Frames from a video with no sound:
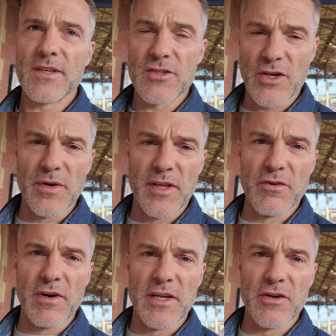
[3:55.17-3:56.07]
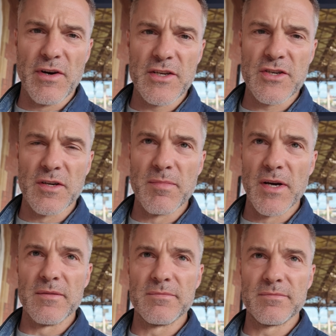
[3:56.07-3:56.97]
It's going in the right direction,
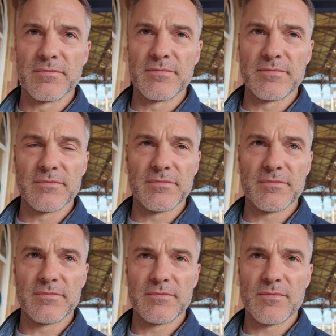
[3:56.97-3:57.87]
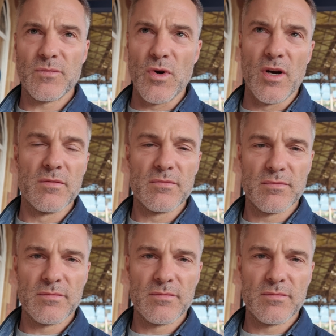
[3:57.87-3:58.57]
but, well,